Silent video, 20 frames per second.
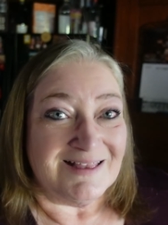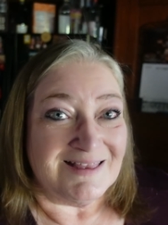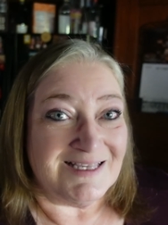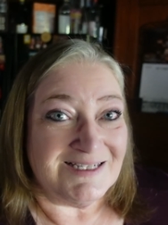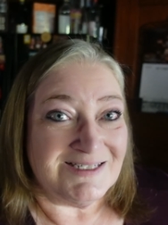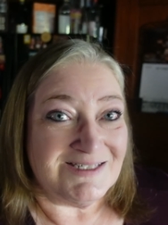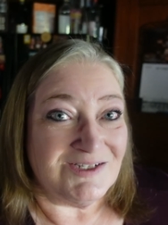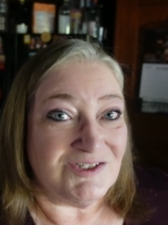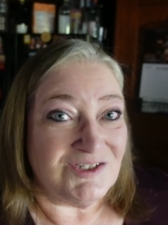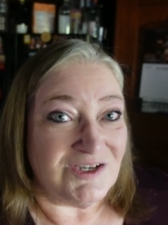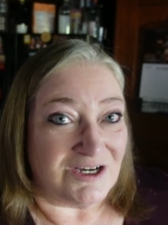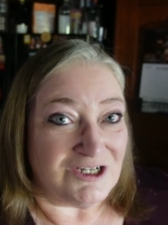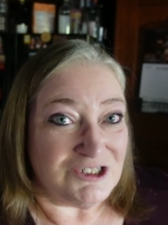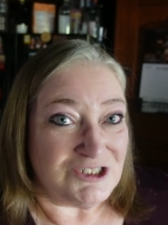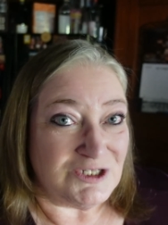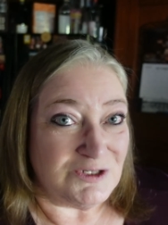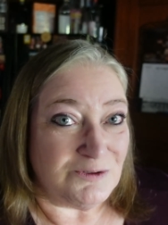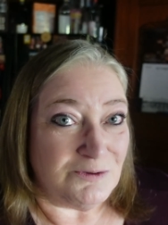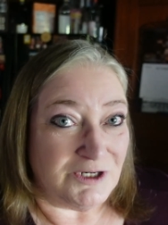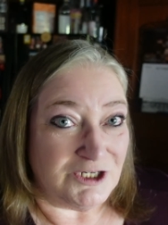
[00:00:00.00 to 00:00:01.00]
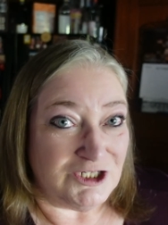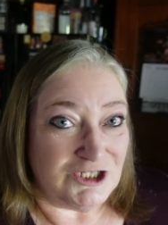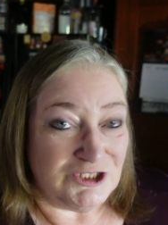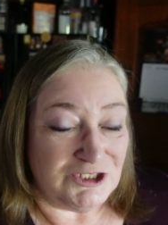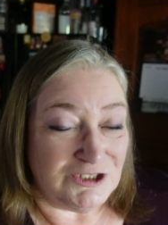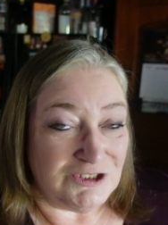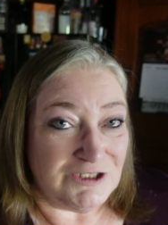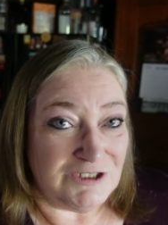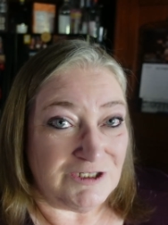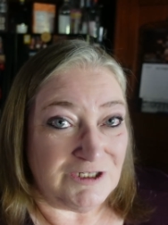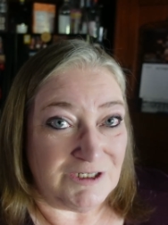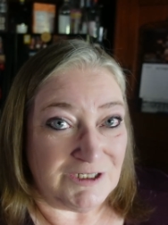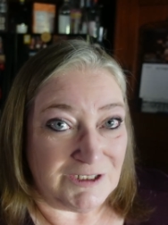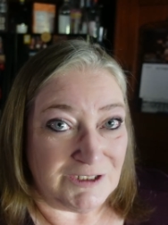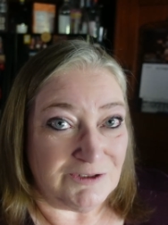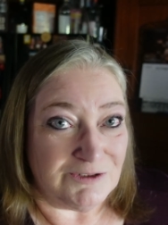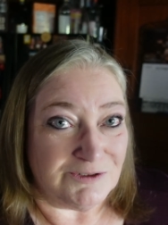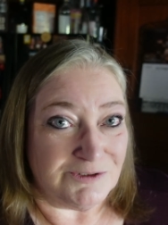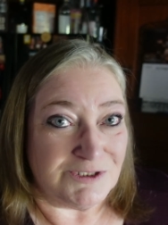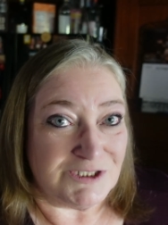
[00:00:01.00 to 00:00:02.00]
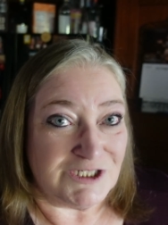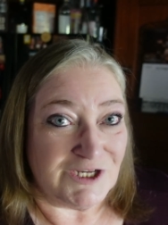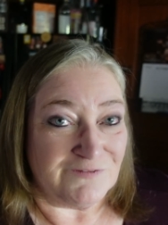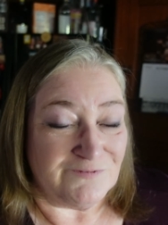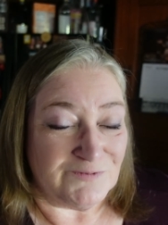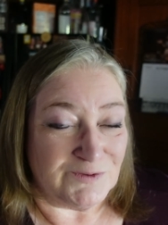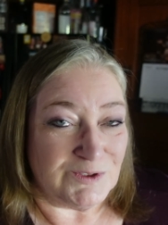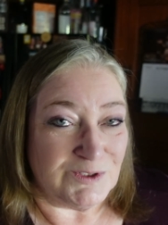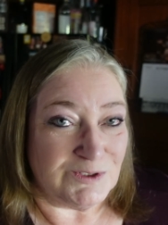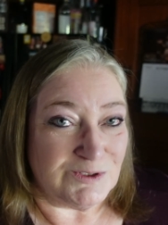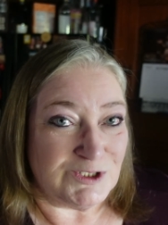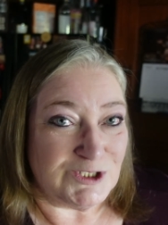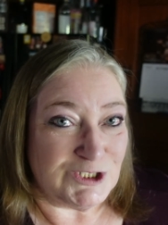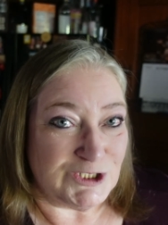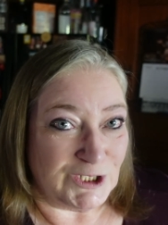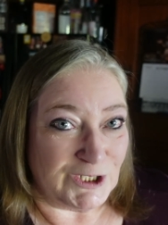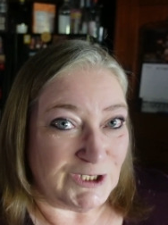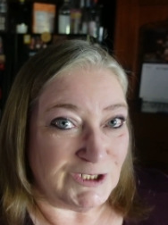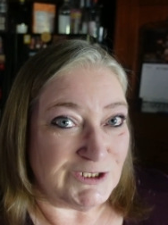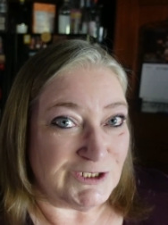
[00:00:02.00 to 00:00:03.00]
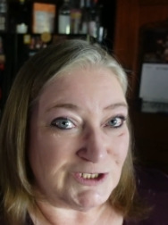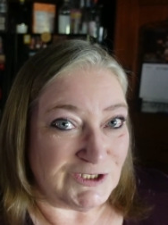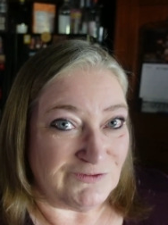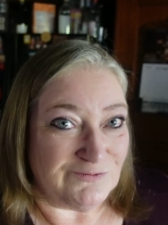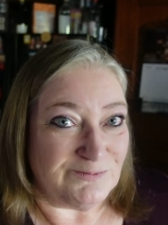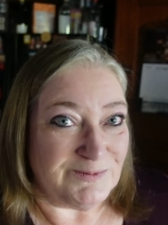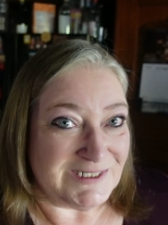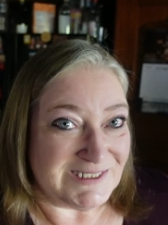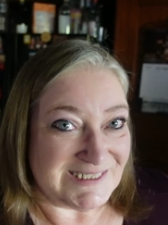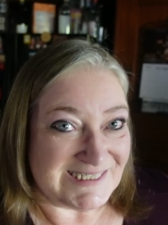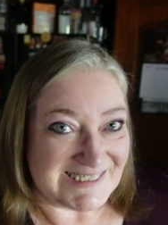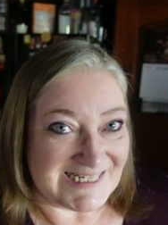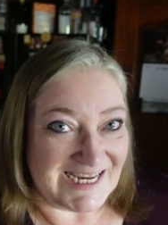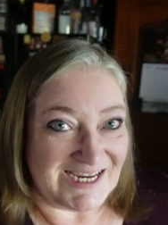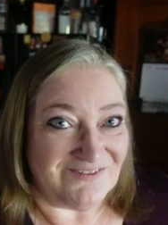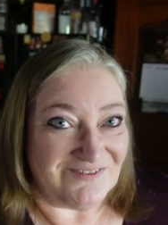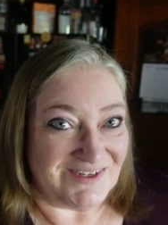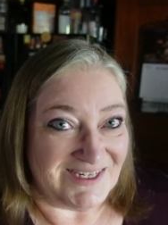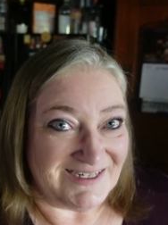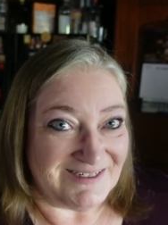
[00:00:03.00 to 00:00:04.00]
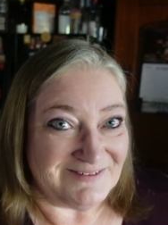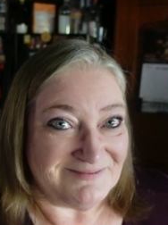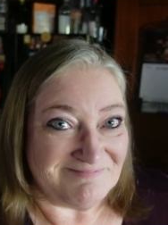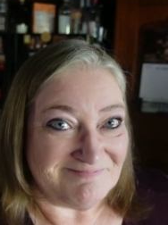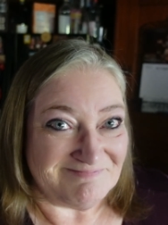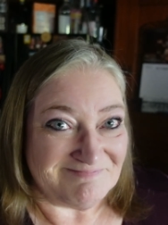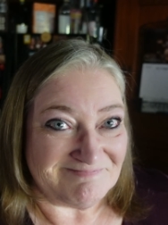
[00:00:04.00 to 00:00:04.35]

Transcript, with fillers: this is also a good use for those jars you've been saving.